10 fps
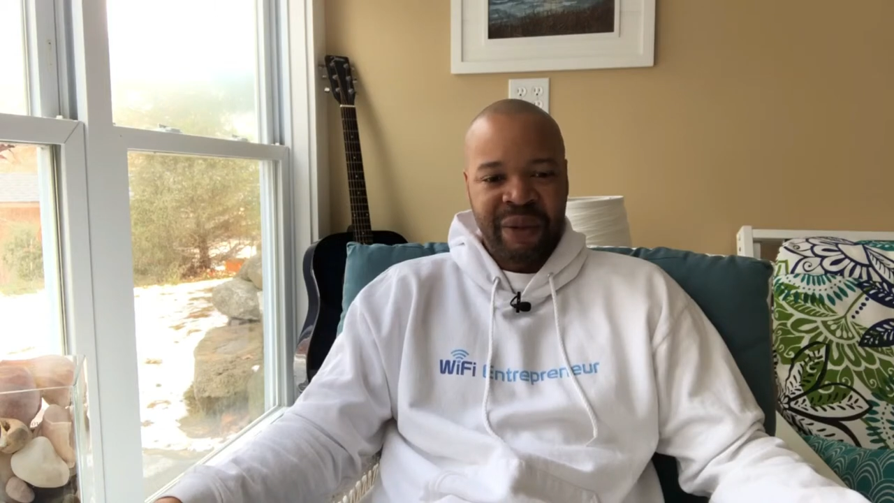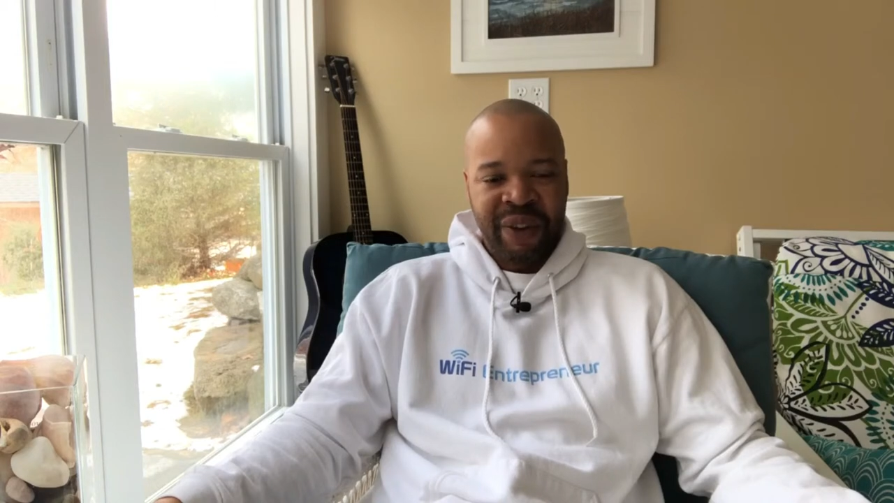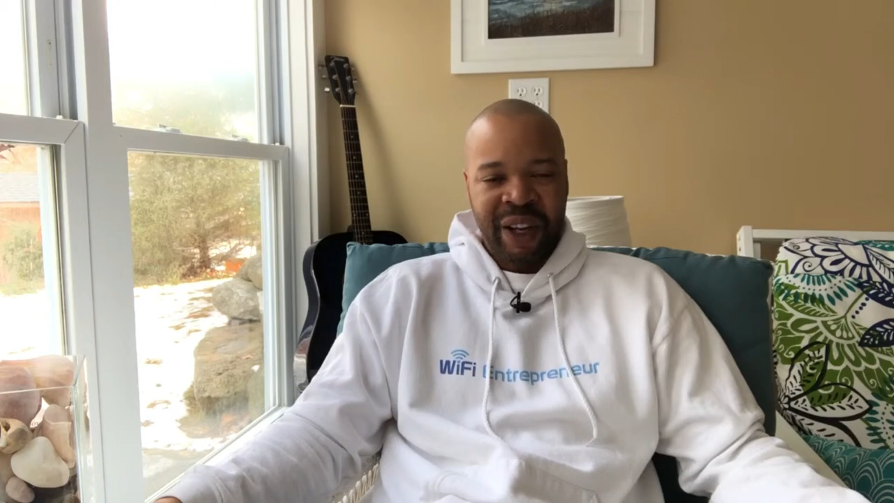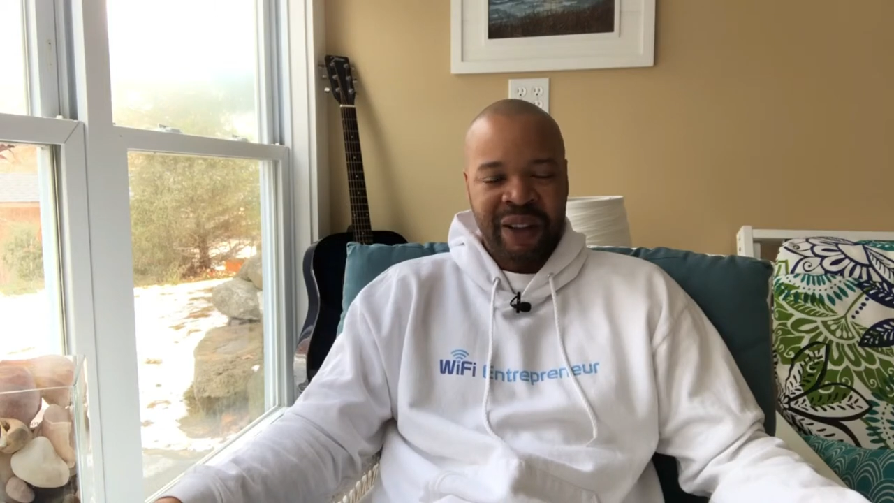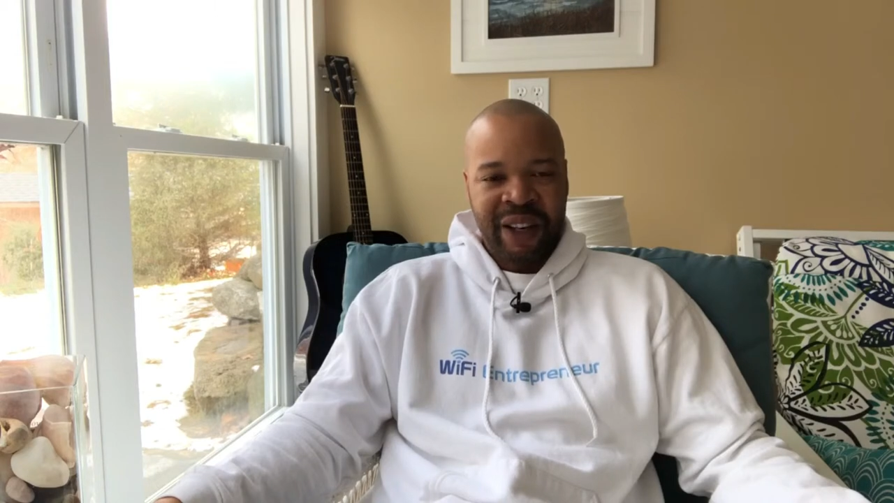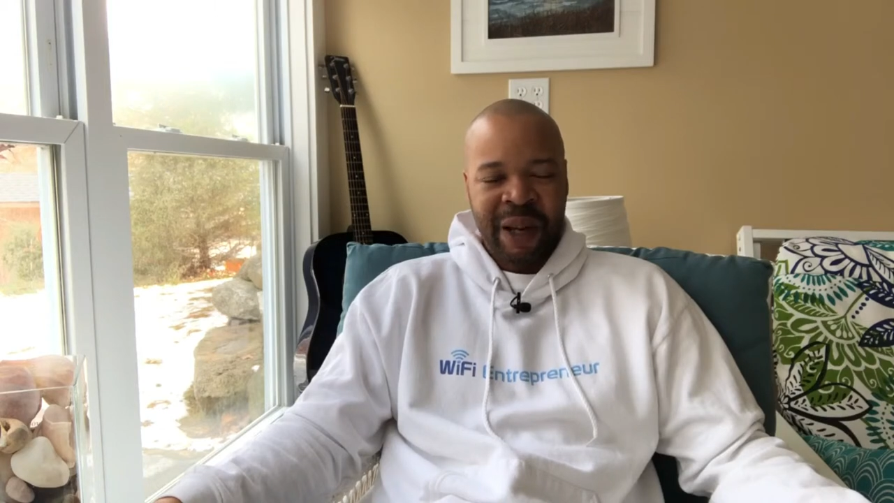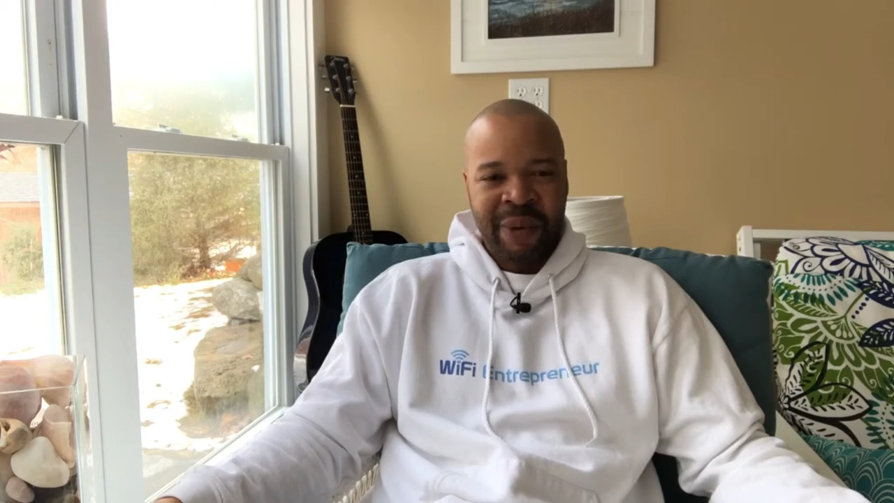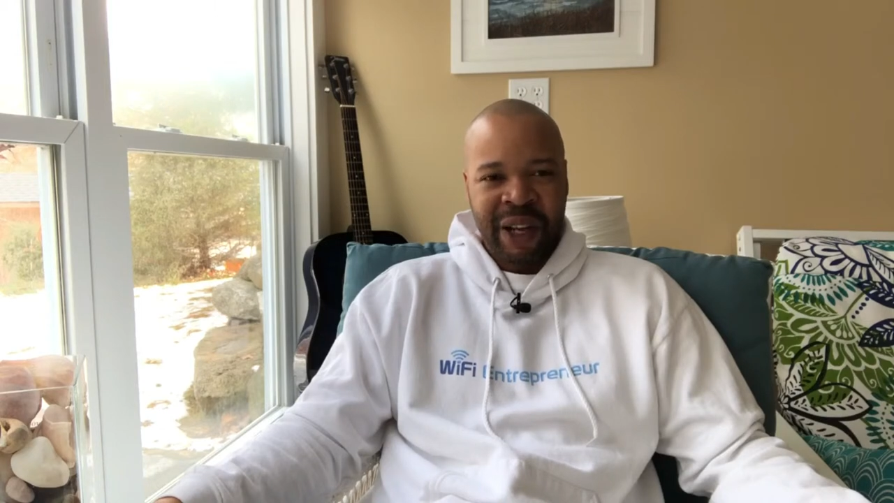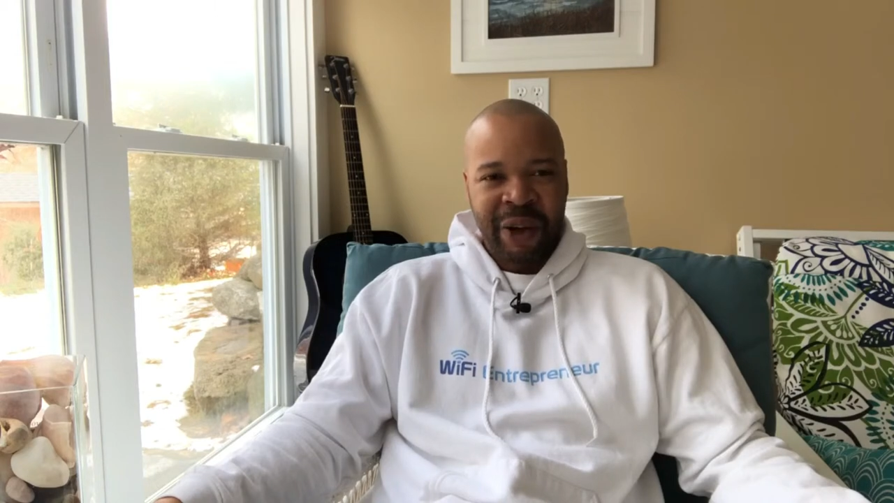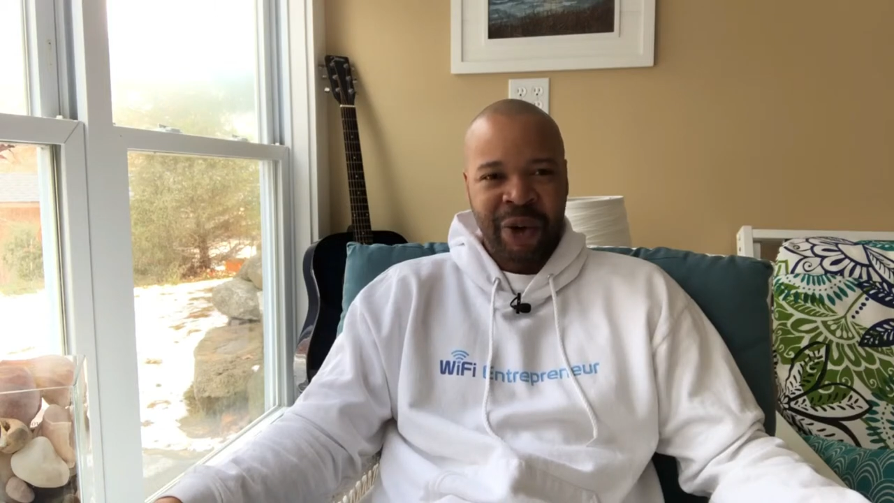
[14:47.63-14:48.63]
of the fact that
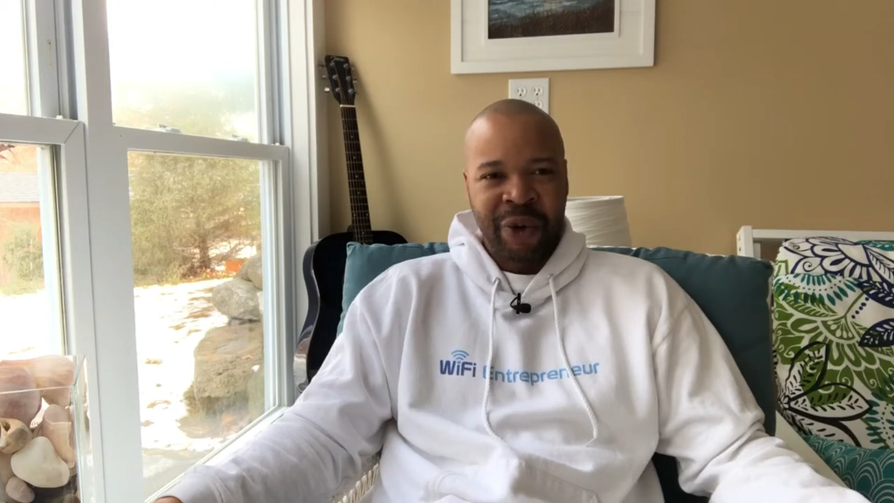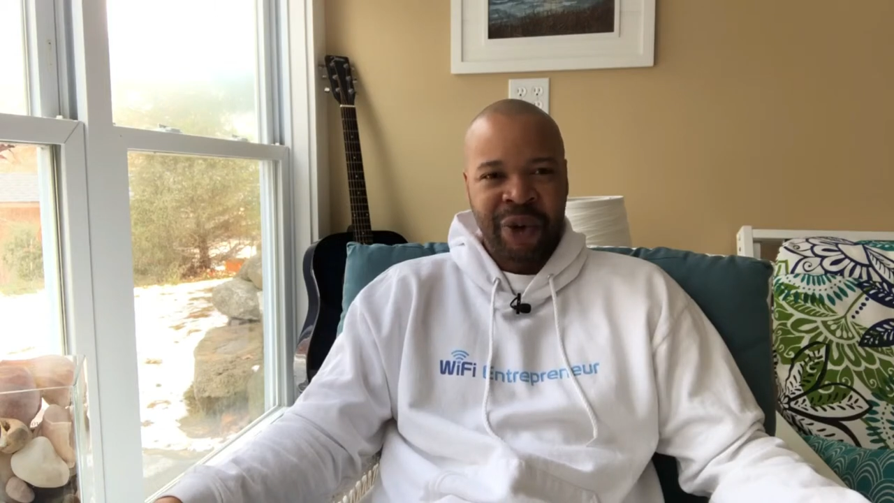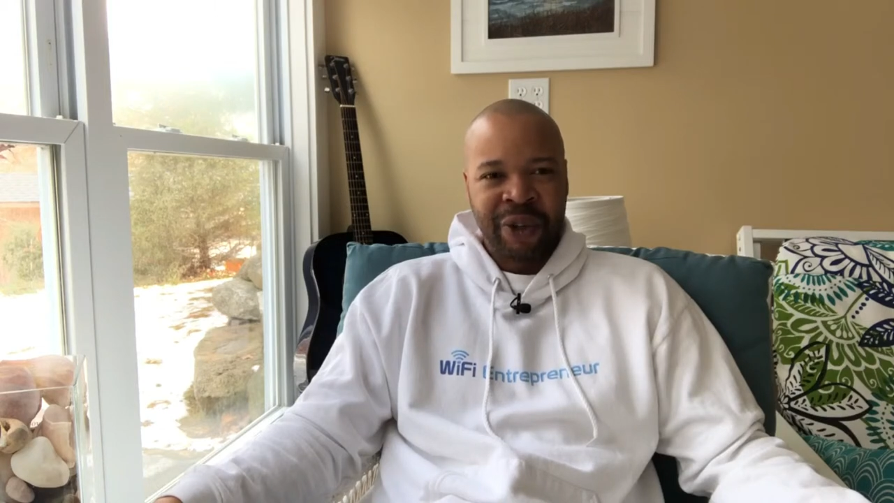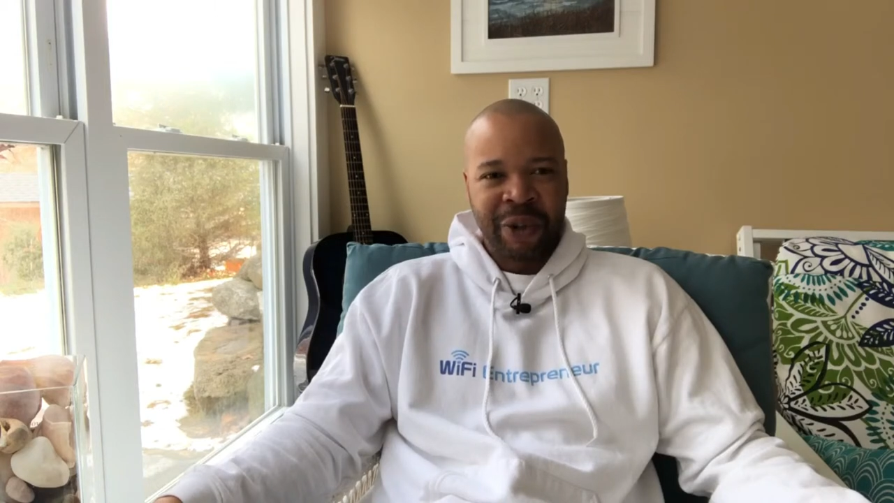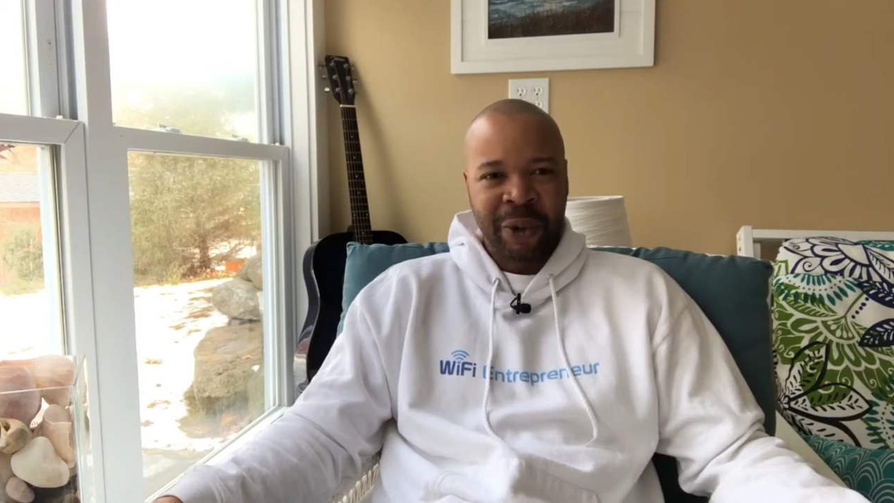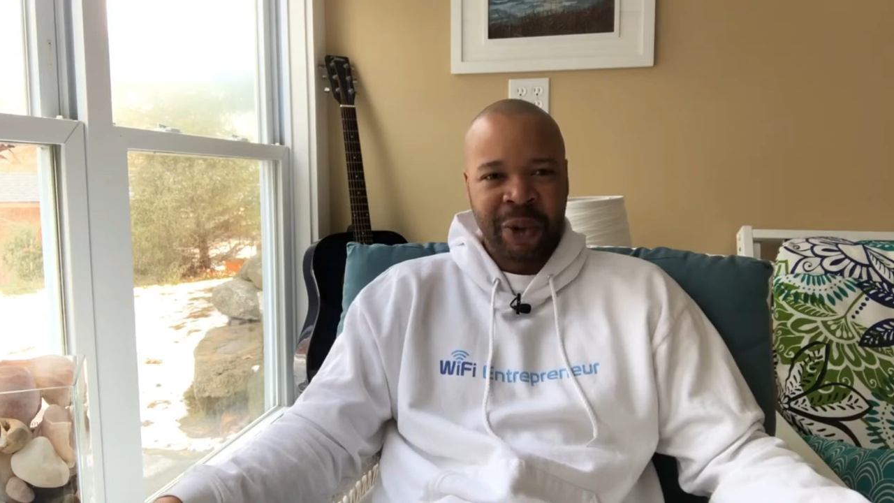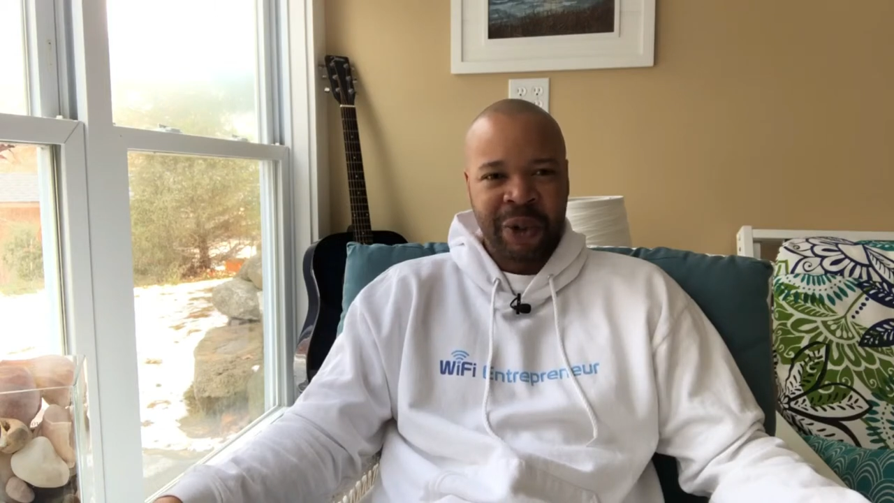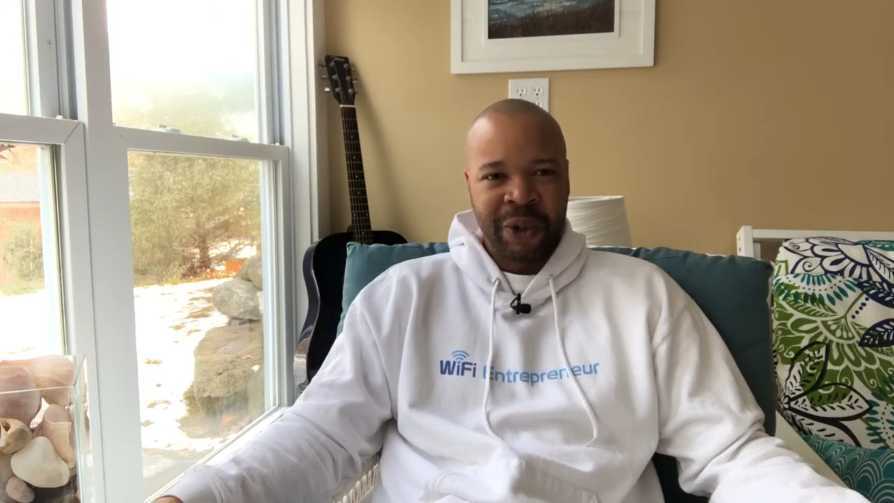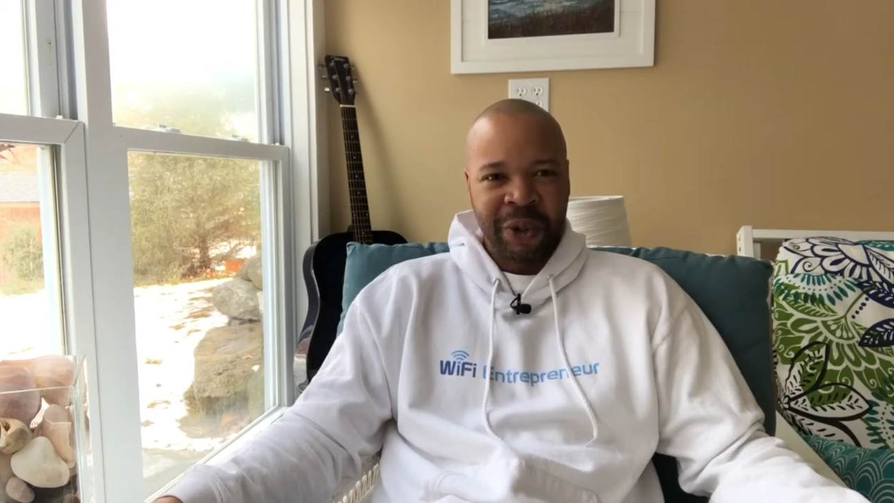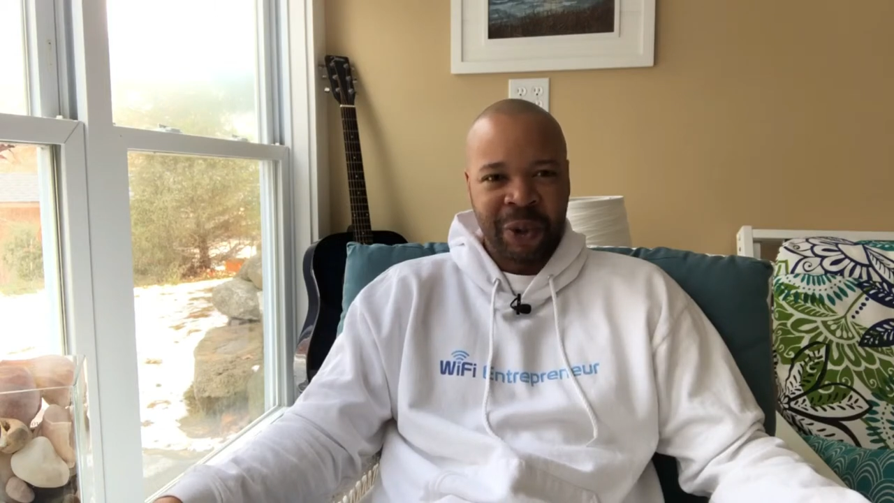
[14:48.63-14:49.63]
I'm not going door
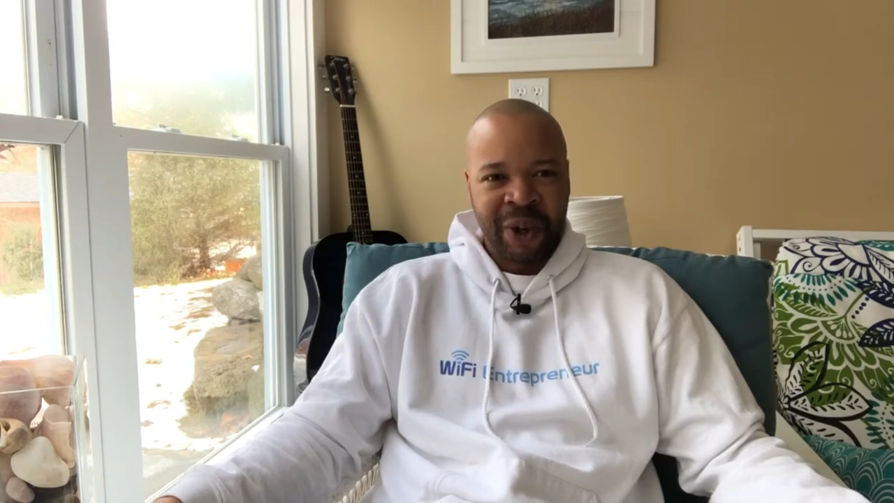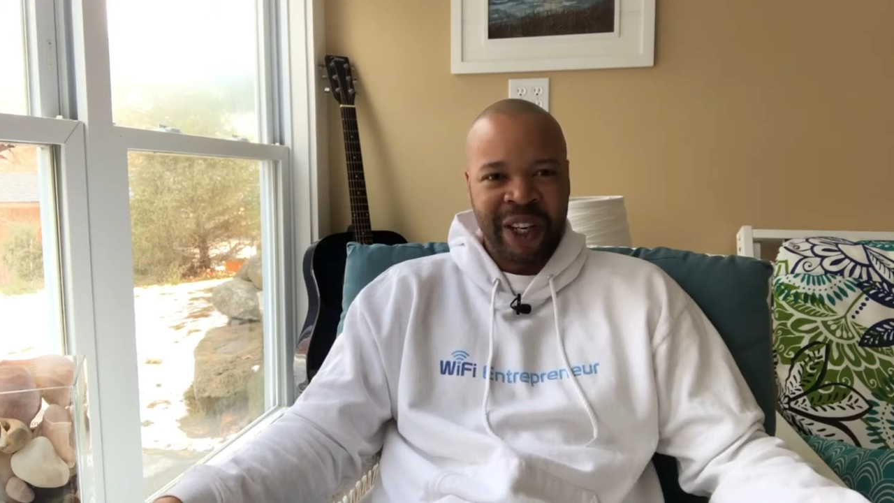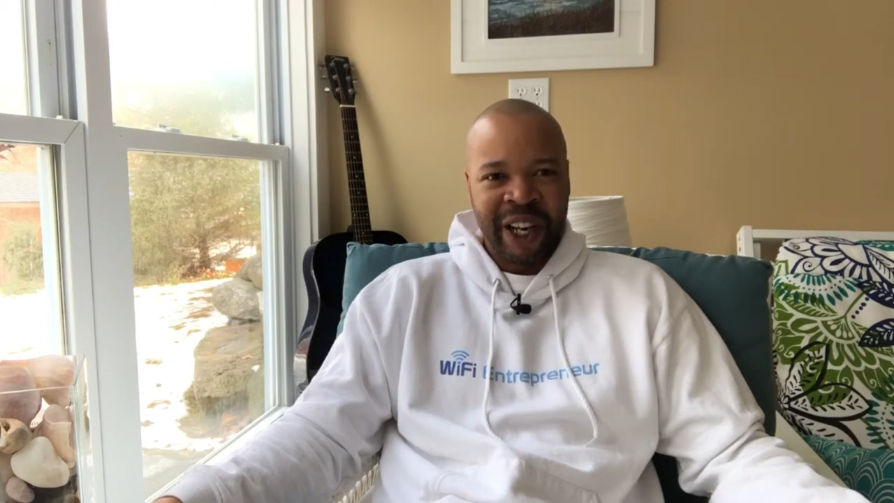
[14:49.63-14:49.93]
to door,